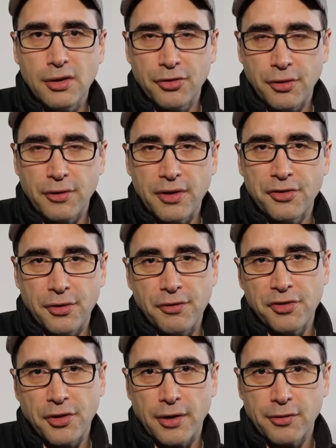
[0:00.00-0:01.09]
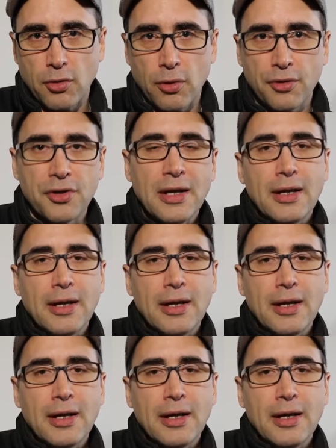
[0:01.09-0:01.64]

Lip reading: is server-side, of course.